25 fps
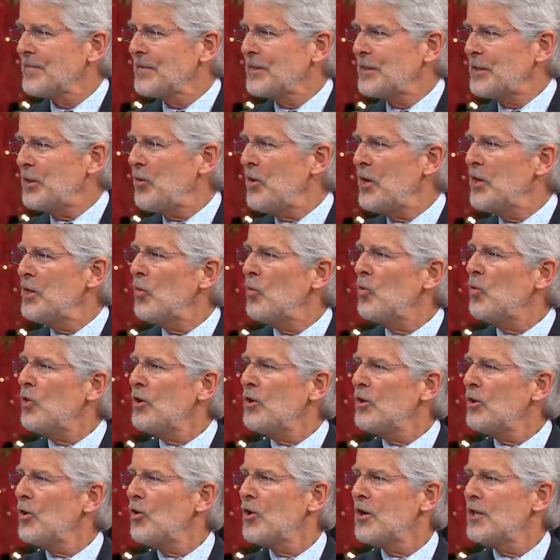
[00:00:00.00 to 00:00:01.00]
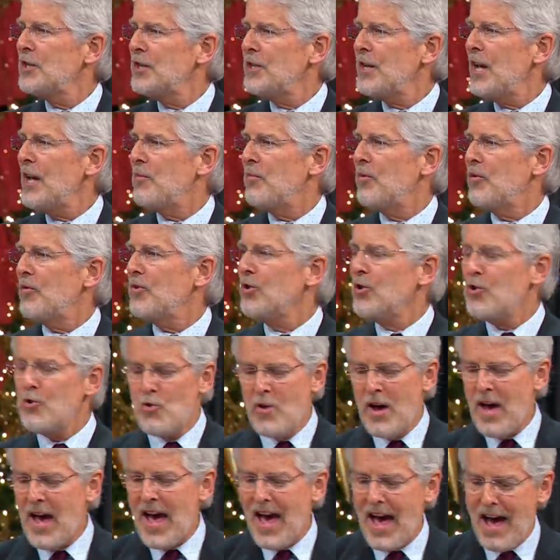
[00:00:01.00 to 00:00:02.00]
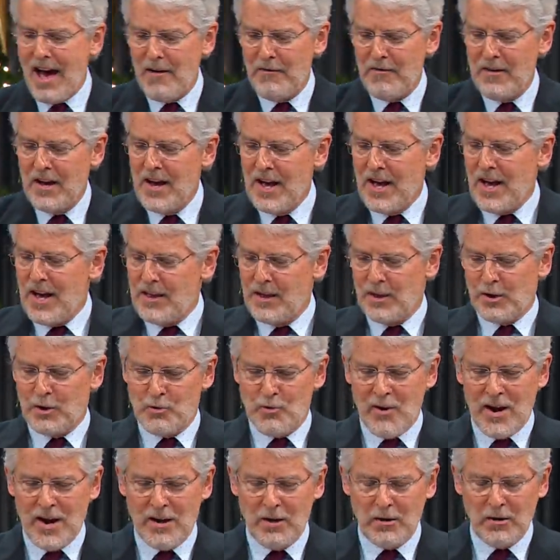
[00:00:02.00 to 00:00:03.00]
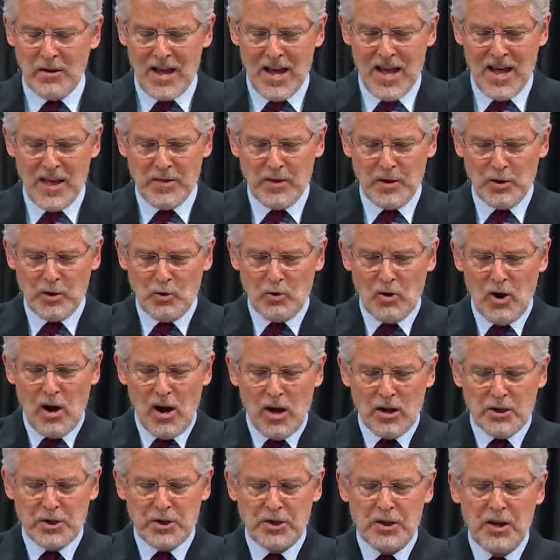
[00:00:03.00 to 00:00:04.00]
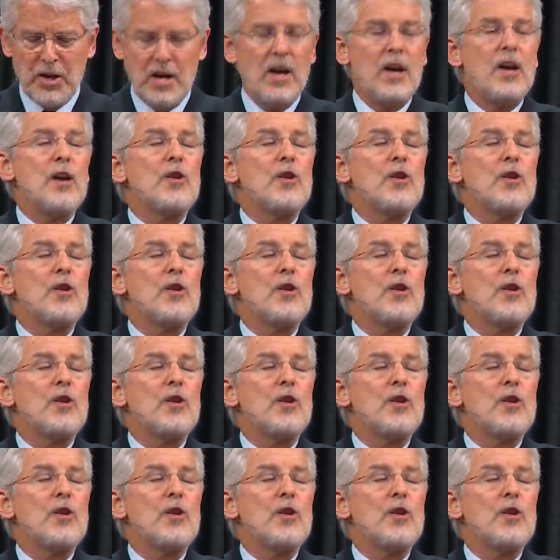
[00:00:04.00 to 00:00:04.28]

So in the wooden Lord's table, you have the cradle and the cross